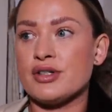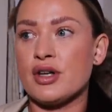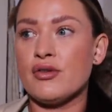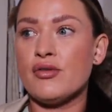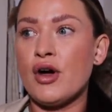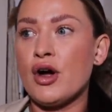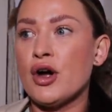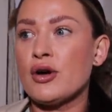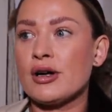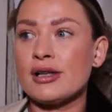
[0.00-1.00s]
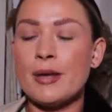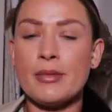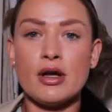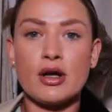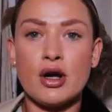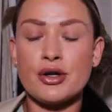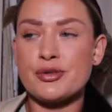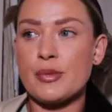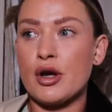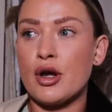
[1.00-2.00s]
so Vogue, Glamour,
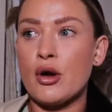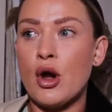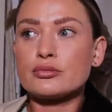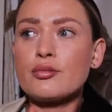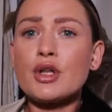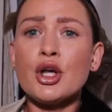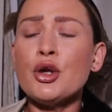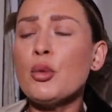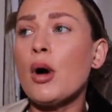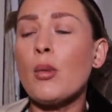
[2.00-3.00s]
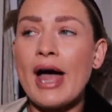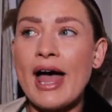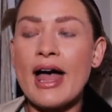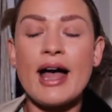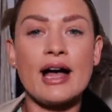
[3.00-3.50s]
Cosmo, Who What Wear.